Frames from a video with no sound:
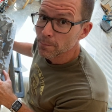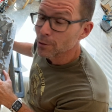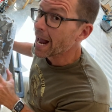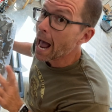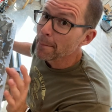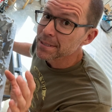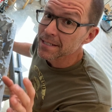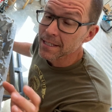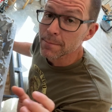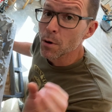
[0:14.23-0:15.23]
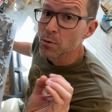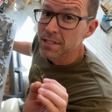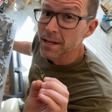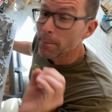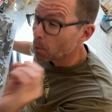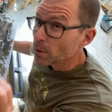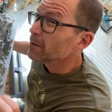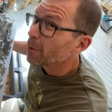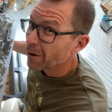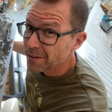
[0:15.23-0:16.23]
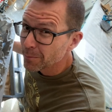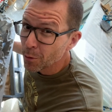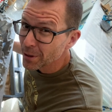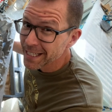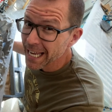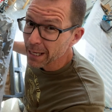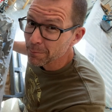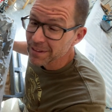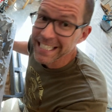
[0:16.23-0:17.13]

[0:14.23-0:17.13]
perhaps the most important part of the board game,